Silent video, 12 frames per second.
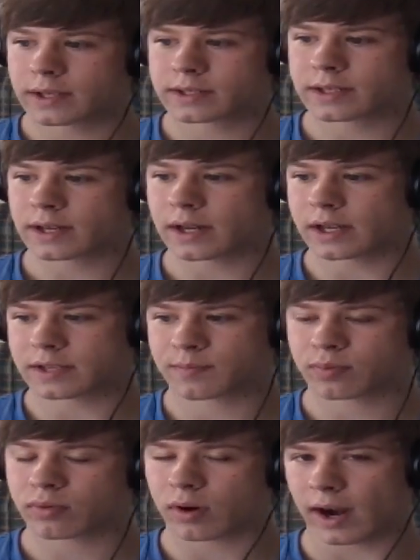isn't its
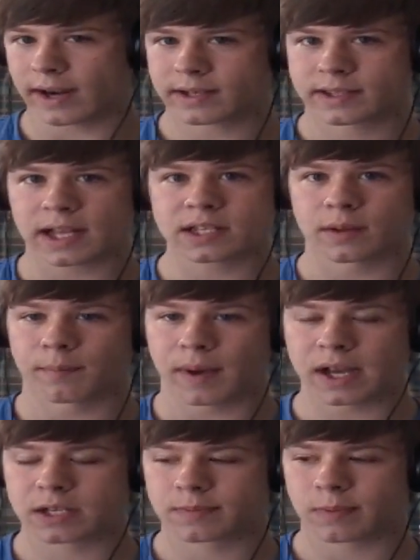price. That's the
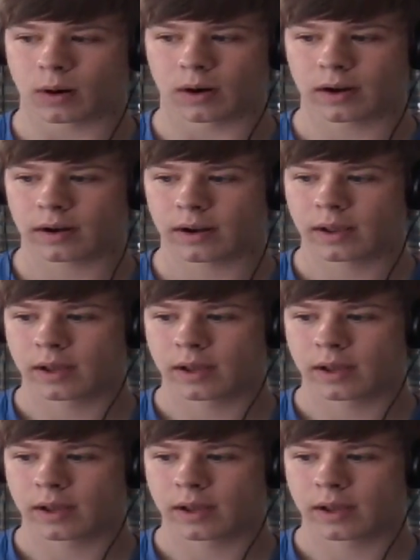best part.